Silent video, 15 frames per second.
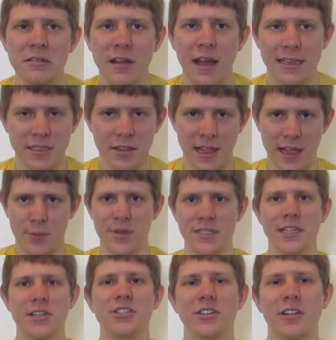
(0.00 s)
as in like
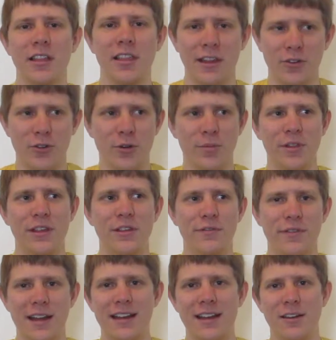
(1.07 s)
positionally, like normally you
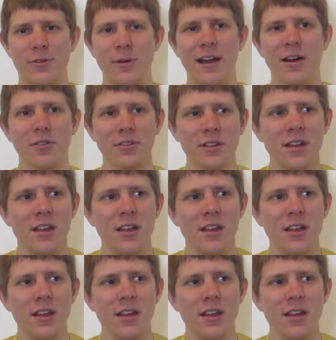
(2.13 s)
find it around